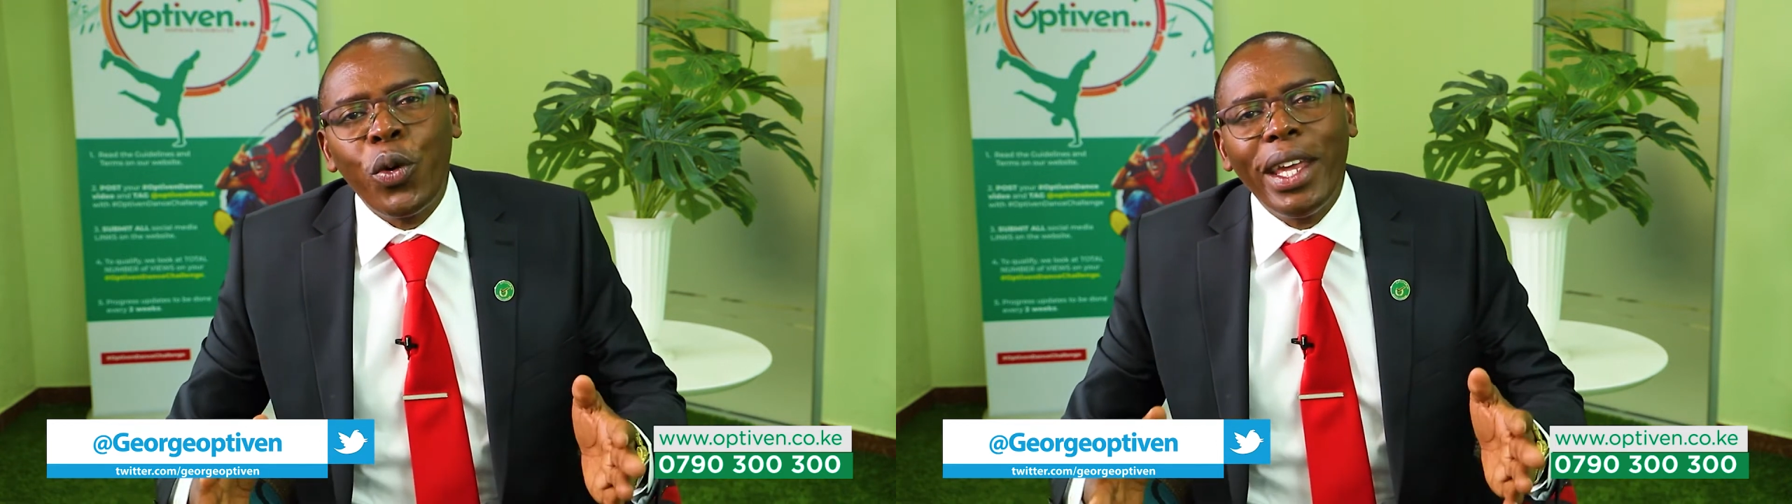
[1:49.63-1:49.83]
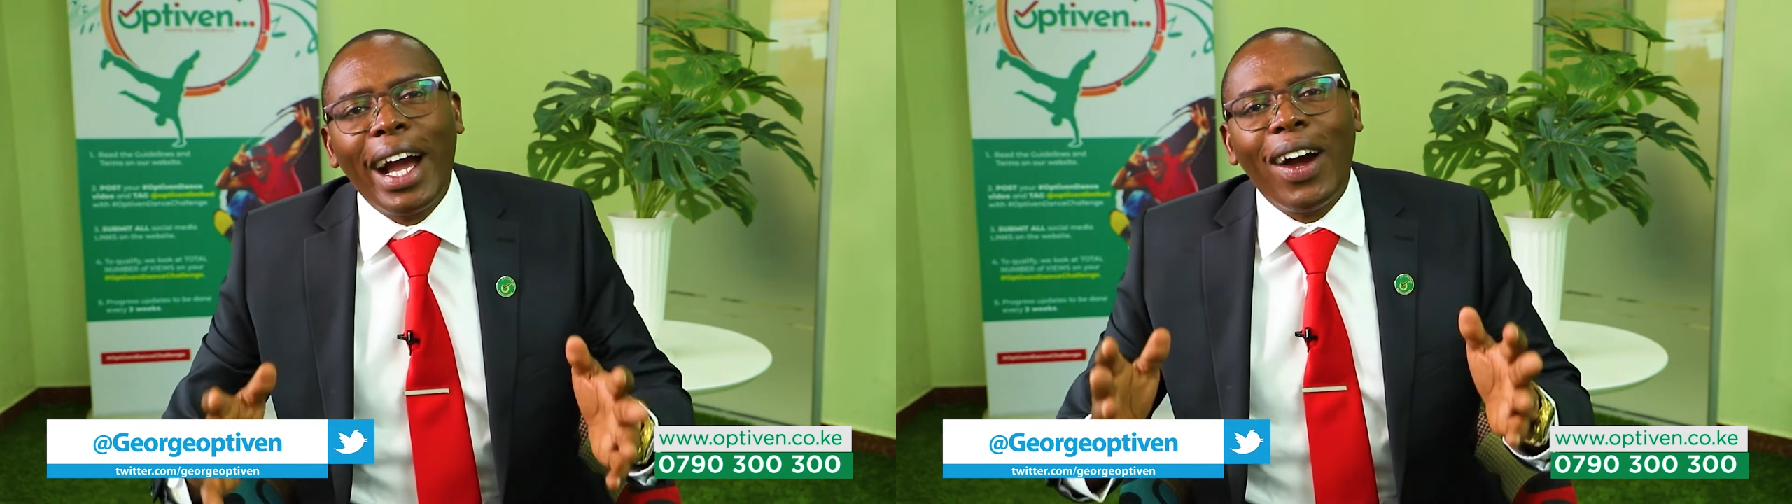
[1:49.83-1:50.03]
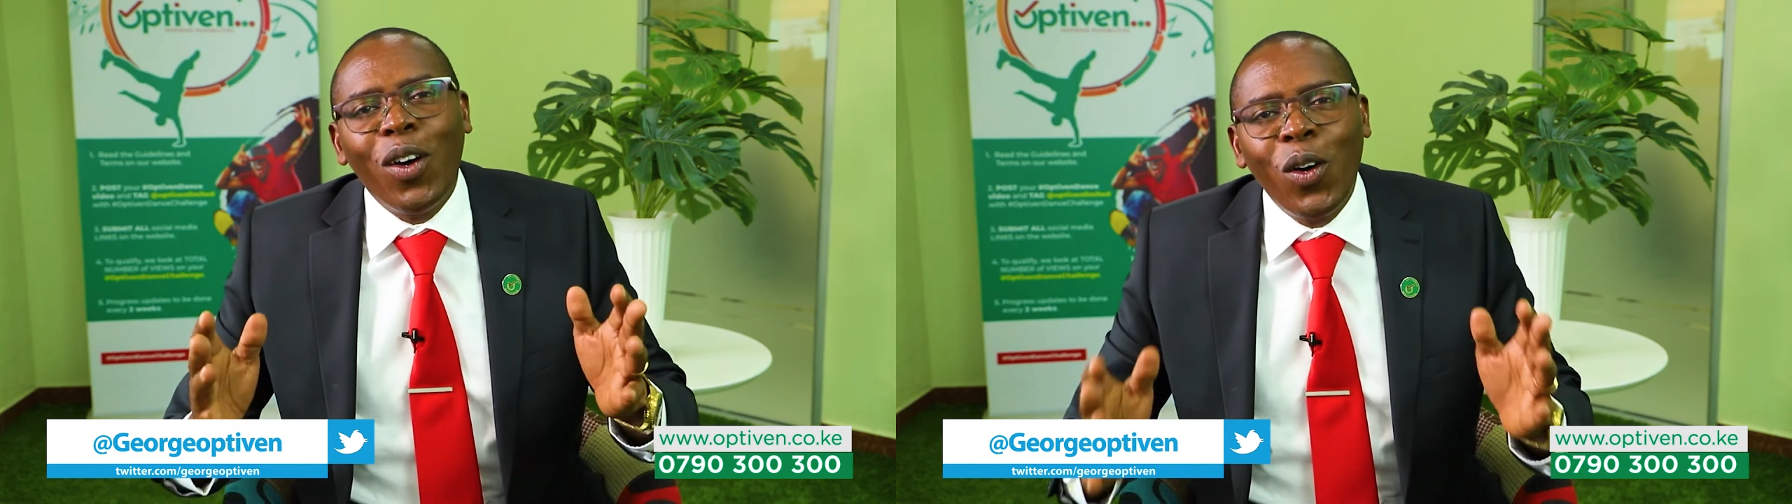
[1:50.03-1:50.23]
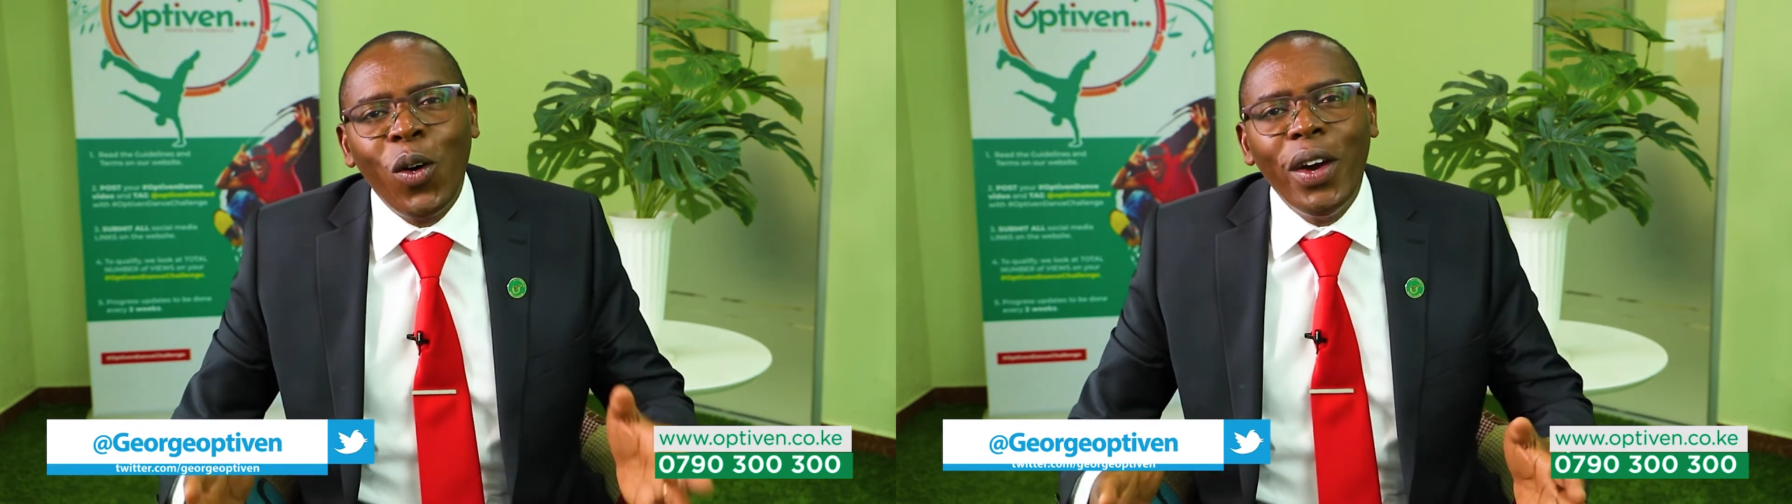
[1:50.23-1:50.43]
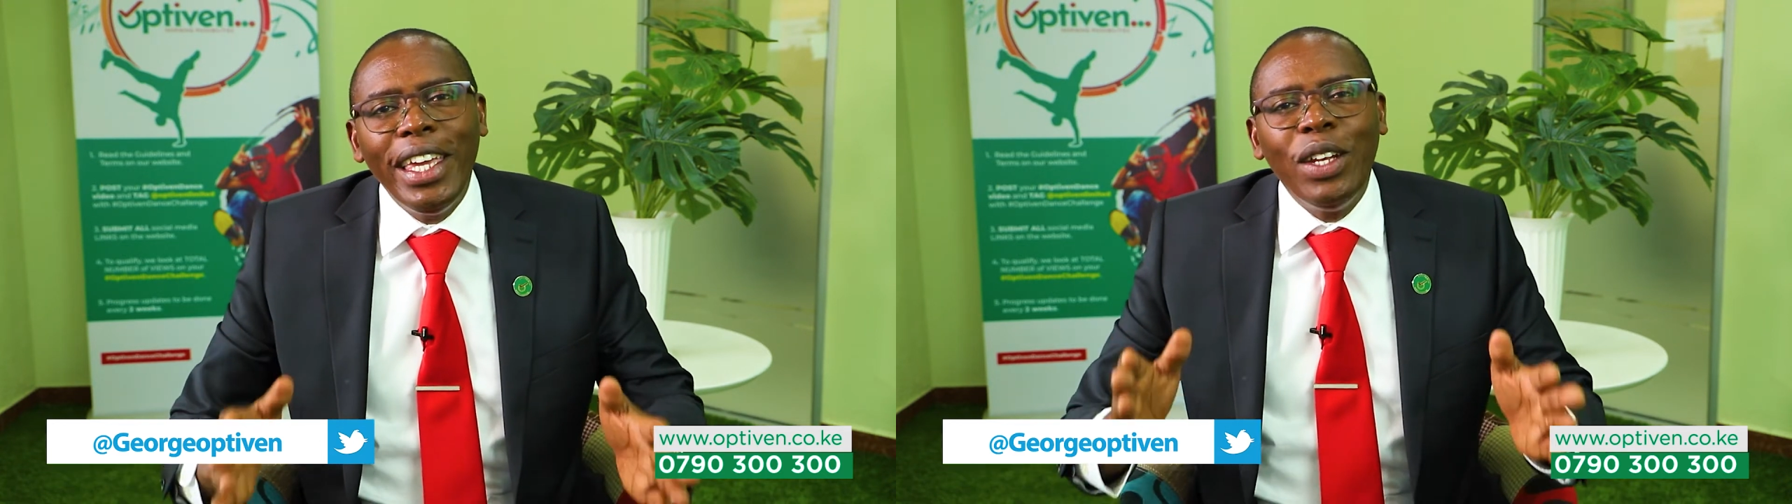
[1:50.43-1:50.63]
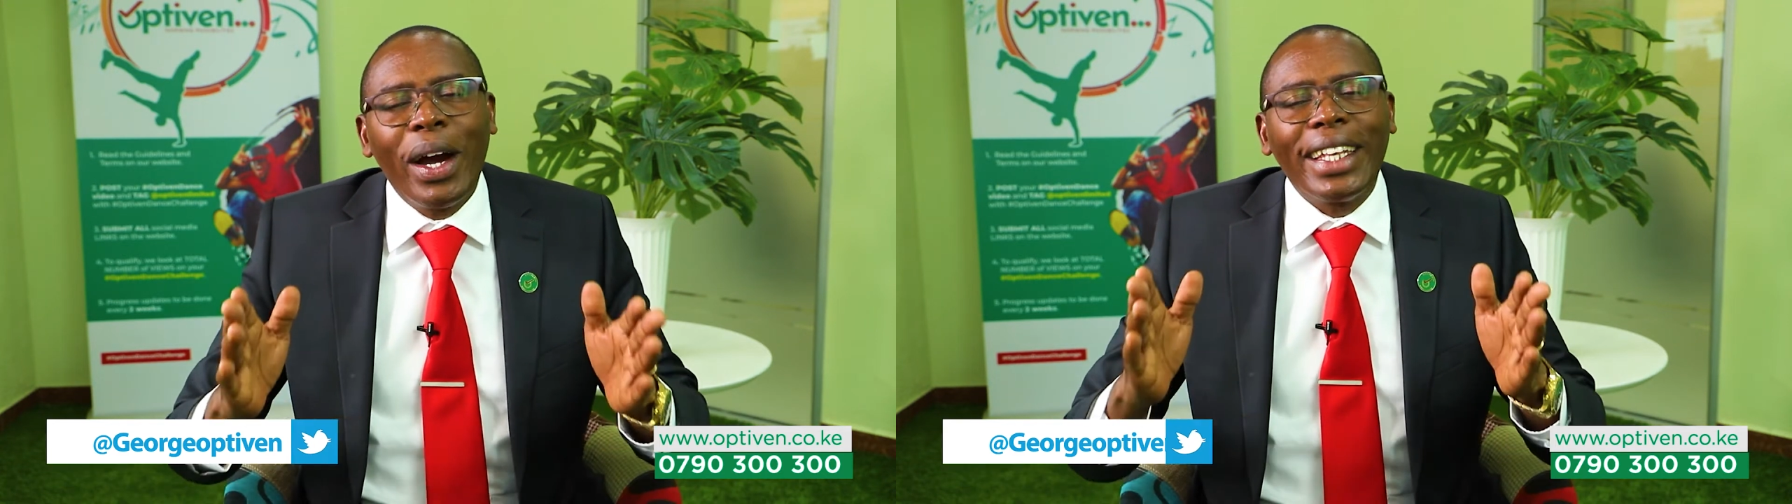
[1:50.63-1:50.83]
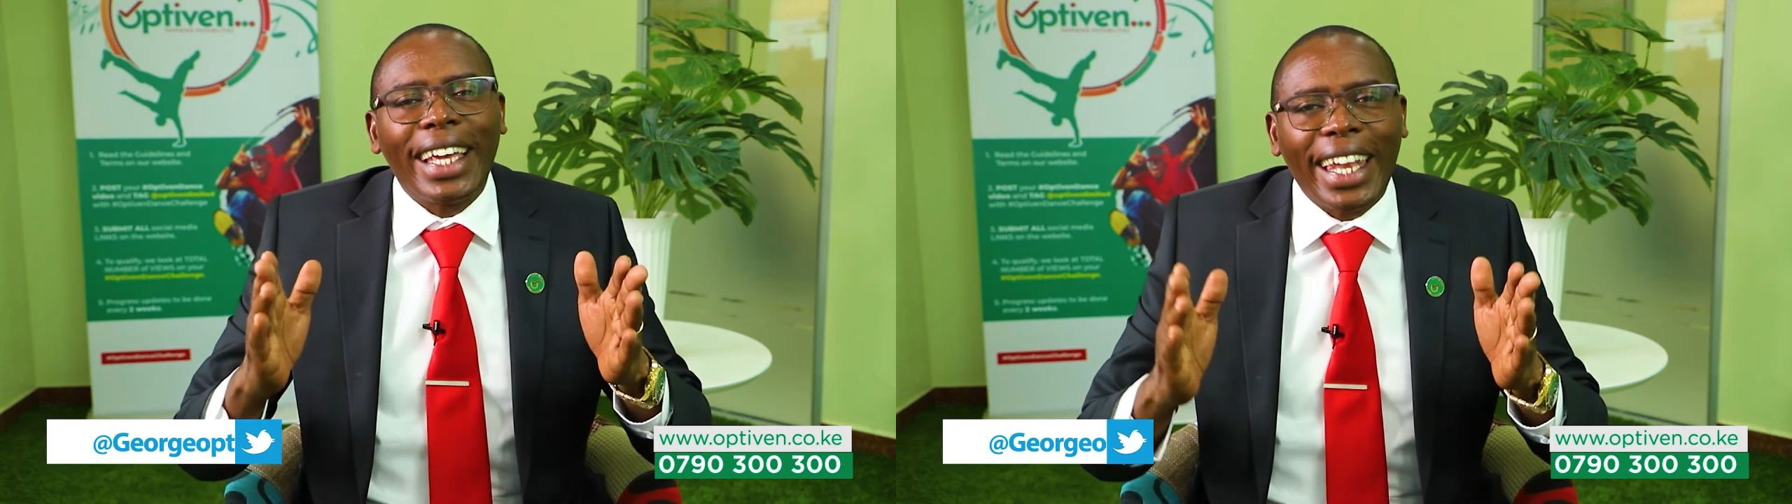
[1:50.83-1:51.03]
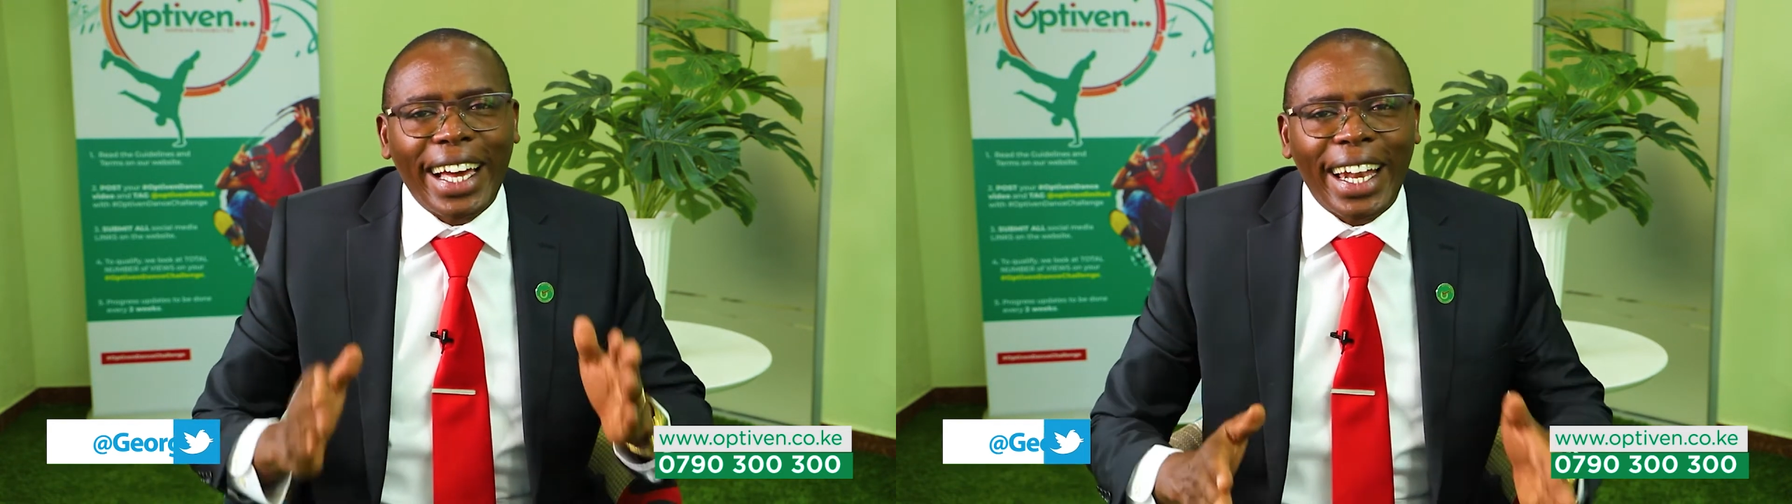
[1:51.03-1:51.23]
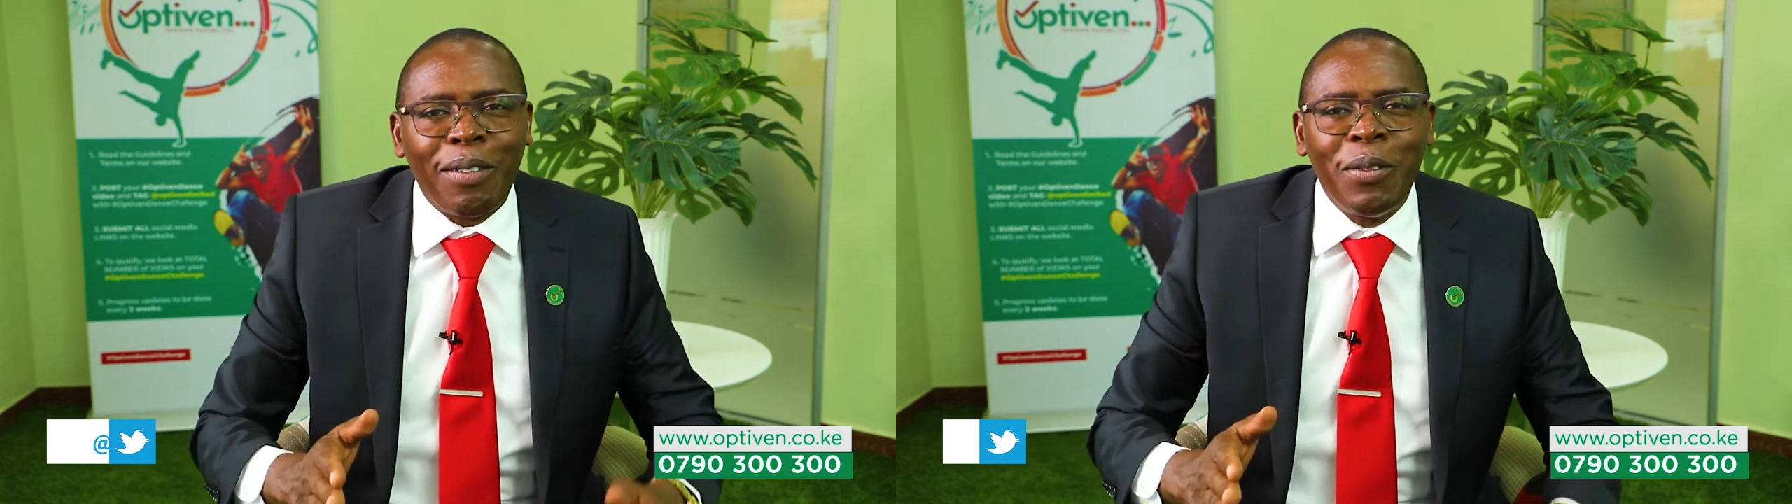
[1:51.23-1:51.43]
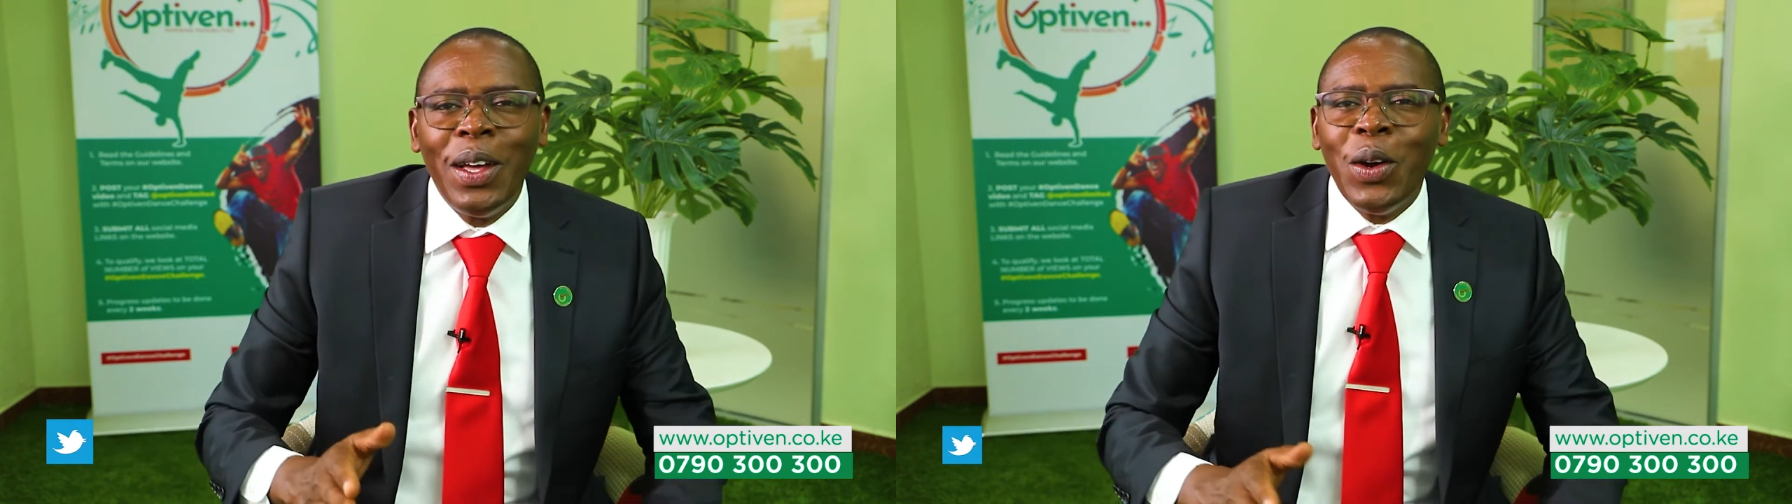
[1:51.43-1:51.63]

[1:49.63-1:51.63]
We are all in one Telegram.